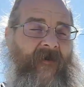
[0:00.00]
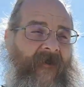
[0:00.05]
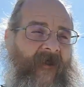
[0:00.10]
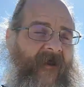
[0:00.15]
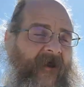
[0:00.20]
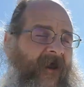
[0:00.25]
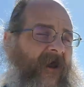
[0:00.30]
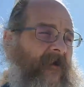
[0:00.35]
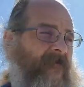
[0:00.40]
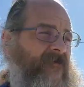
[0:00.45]

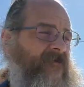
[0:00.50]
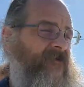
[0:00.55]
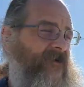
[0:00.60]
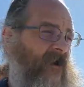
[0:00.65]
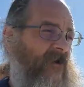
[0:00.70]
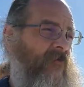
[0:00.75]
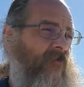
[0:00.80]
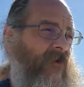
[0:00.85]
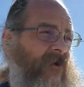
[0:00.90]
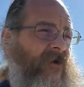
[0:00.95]
they have
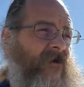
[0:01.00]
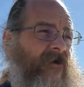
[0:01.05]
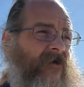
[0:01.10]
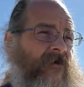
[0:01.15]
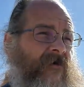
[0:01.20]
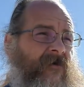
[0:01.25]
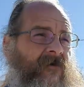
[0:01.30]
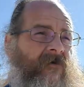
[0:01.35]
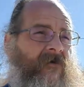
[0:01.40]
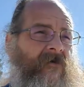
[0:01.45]
sent me
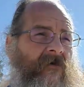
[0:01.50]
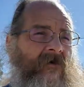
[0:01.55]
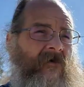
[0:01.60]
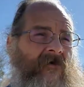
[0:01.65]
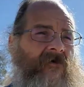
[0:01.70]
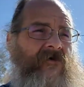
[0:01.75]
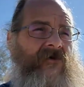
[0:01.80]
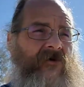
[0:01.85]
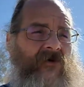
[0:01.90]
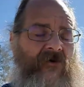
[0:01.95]

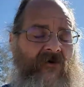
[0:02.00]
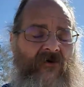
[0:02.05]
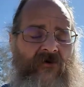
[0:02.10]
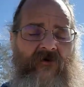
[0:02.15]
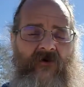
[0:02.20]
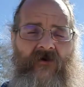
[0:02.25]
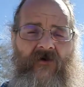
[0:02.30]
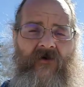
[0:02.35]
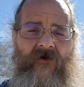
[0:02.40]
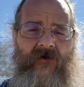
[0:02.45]

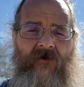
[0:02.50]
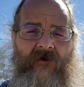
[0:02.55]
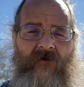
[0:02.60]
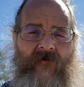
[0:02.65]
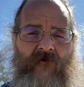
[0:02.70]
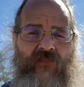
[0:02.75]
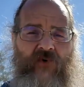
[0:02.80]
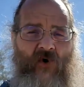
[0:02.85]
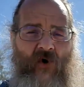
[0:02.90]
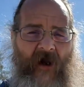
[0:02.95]
2
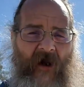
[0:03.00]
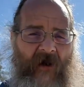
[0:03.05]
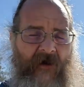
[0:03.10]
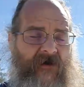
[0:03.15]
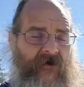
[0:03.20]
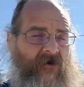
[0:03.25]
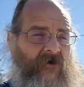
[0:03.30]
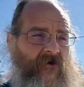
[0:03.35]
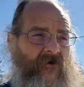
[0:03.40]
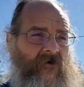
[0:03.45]
brand
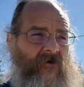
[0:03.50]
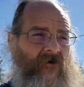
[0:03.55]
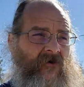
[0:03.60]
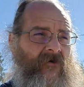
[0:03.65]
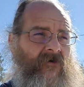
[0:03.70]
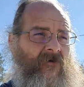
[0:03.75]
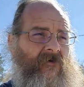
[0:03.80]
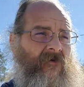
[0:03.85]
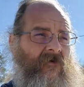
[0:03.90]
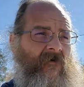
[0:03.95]
new
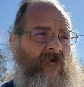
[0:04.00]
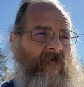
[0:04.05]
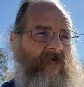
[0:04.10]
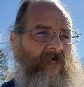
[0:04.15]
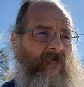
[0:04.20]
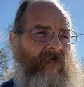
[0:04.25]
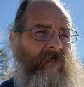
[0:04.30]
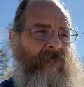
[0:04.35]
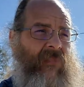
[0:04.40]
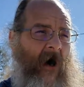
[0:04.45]

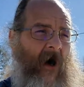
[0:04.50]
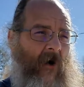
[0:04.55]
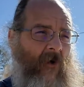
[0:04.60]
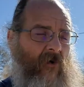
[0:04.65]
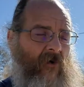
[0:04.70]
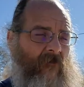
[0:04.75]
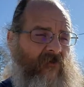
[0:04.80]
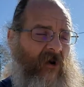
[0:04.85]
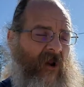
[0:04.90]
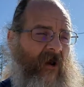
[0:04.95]

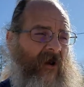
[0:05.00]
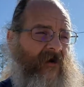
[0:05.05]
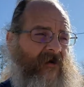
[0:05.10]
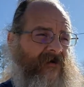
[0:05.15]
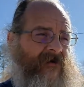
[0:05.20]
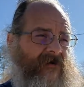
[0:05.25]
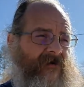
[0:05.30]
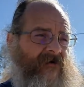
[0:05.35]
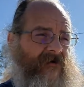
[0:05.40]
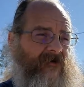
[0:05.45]
power
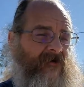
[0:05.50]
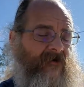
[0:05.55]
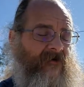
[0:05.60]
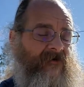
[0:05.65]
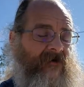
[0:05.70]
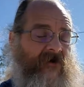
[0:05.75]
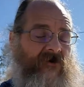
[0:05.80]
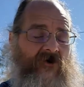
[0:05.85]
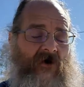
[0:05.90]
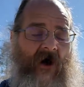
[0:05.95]
plants
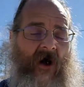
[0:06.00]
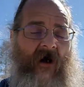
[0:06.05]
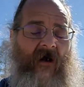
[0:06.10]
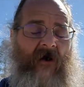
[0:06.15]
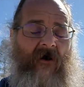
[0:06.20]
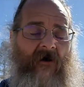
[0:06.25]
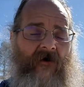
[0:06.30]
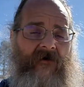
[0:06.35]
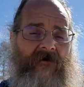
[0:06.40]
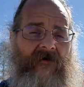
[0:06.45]
to try
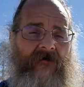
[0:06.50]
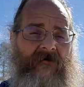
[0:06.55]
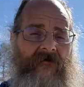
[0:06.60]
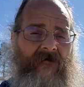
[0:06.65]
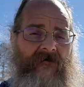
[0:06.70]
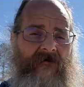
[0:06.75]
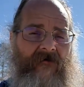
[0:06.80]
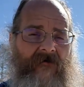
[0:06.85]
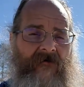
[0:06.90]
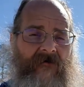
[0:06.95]
out,
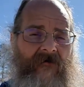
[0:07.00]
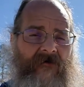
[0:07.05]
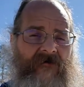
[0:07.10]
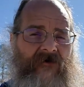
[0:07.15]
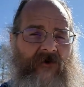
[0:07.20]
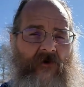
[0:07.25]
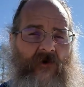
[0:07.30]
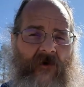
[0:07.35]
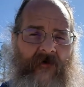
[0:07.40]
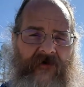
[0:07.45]

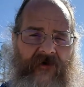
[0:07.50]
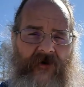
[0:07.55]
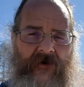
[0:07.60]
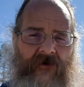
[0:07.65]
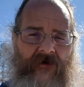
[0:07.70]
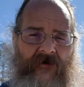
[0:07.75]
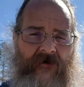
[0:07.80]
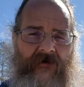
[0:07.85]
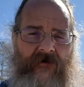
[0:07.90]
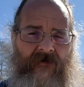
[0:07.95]
to
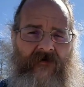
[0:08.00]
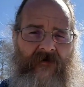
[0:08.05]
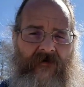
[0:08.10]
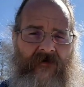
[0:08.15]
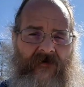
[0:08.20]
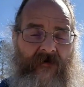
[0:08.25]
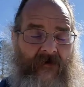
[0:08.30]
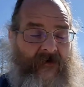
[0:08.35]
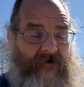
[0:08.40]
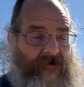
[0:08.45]
review,
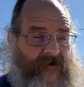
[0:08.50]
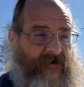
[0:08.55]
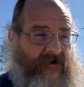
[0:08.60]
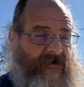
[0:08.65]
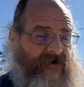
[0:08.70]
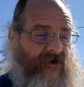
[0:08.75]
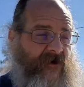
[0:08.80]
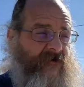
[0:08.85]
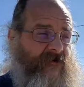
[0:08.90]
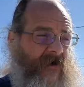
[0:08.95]
to
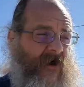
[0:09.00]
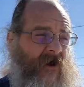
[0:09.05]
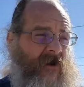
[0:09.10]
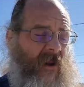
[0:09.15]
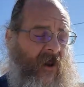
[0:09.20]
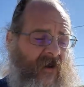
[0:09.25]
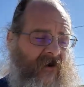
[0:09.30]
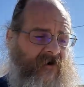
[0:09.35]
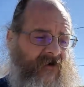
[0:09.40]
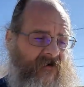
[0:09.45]
see if I
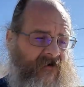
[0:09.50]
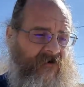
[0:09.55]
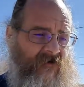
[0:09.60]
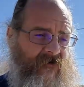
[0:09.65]
like,